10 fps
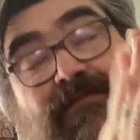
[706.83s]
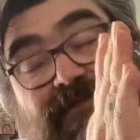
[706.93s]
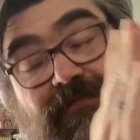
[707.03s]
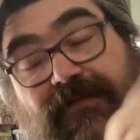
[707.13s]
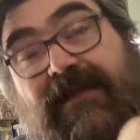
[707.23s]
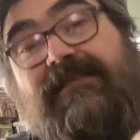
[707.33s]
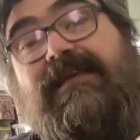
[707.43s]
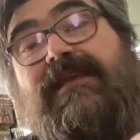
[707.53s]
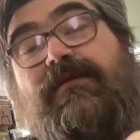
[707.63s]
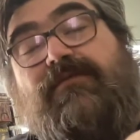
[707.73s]
was afraid
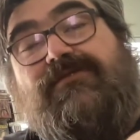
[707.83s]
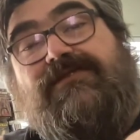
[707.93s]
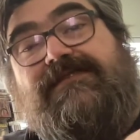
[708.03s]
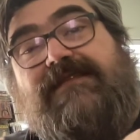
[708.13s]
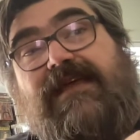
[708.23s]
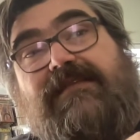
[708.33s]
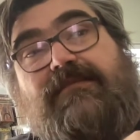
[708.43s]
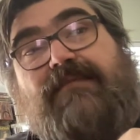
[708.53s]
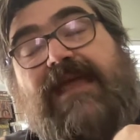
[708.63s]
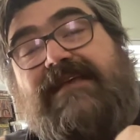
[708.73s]
that it would just like the
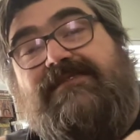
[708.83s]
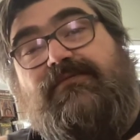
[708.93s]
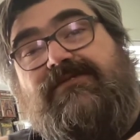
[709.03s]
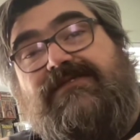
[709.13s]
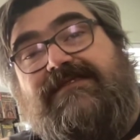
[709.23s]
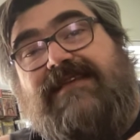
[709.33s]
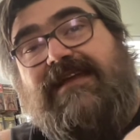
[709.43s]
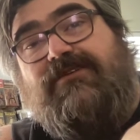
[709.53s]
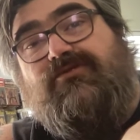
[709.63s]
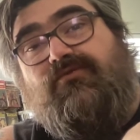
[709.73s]
pace would just
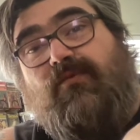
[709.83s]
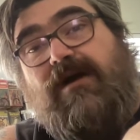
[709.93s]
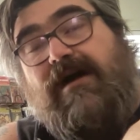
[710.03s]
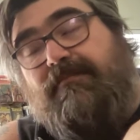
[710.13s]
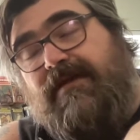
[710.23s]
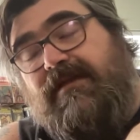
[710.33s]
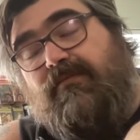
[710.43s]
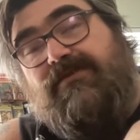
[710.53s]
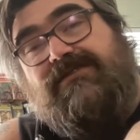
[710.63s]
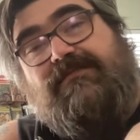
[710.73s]
like drop and it
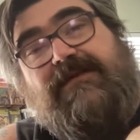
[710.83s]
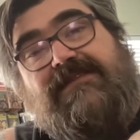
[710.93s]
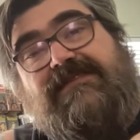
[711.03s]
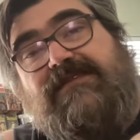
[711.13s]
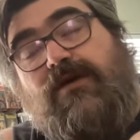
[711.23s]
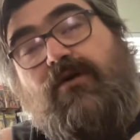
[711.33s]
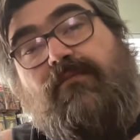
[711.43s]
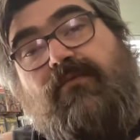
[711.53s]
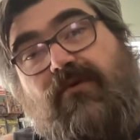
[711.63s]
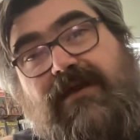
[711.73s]
would just be a slow,
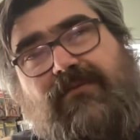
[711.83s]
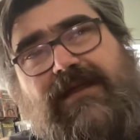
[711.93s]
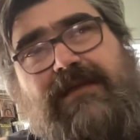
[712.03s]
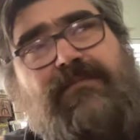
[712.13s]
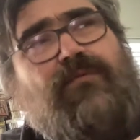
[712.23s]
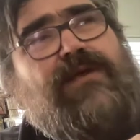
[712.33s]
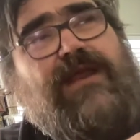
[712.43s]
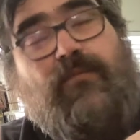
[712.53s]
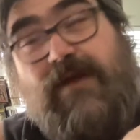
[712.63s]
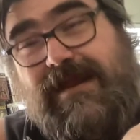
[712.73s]
boring read. But when
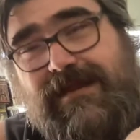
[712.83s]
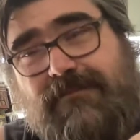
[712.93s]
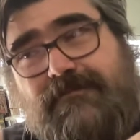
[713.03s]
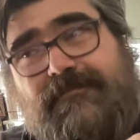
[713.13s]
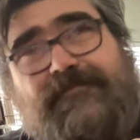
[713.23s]
I read it,